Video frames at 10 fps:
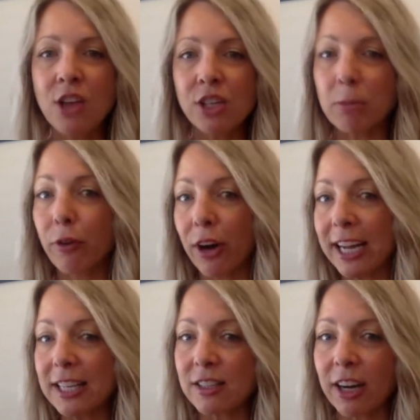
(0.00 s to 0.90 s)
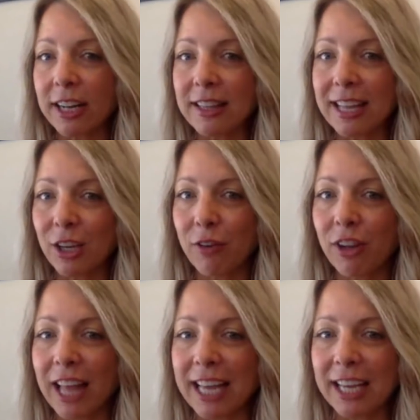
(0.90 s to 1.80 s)
So, before I get started, thank you for
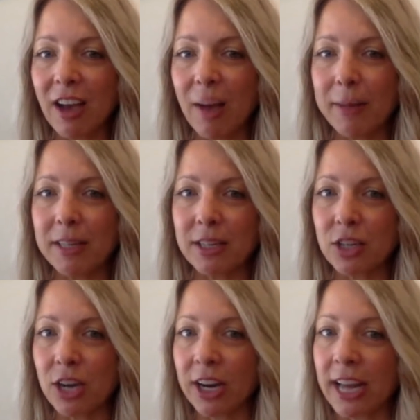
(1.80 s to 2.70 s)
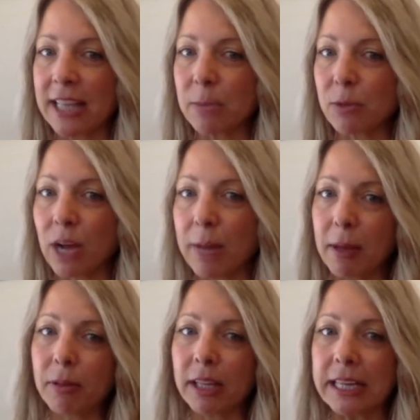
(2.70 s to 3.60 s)
liking, commenting, sharing, and
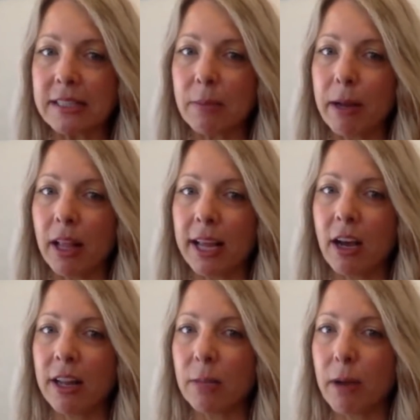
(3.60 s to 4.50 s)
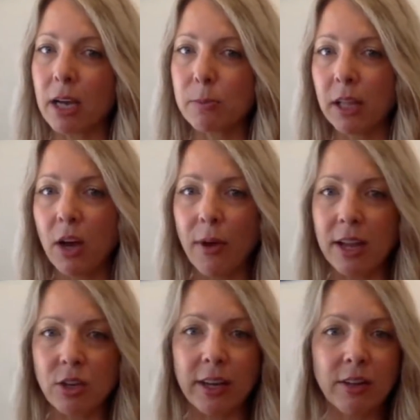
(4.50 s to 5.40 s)
subscribing. Please hit the bell icon in the box below,
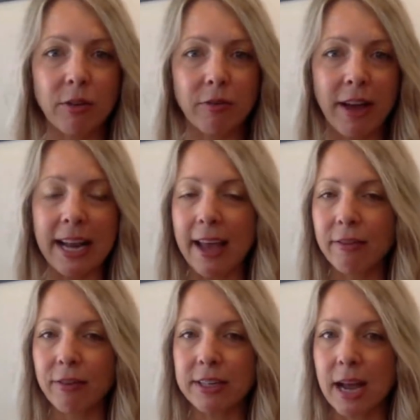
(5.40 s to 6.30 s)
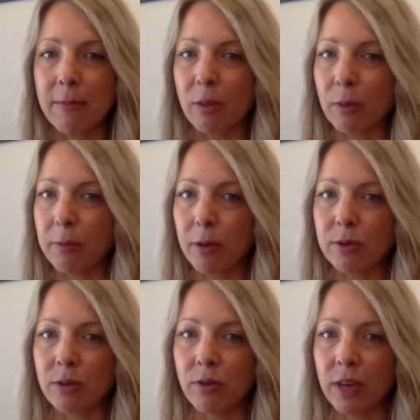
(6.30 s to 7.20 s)
and you get notified every time that we post
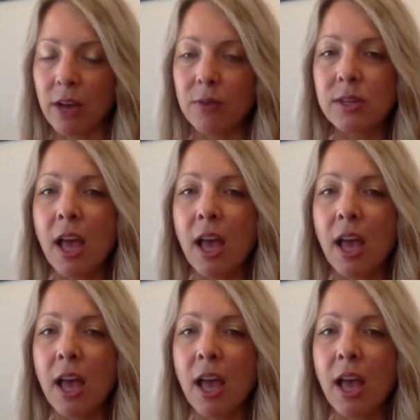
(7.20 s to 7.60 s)
new videos.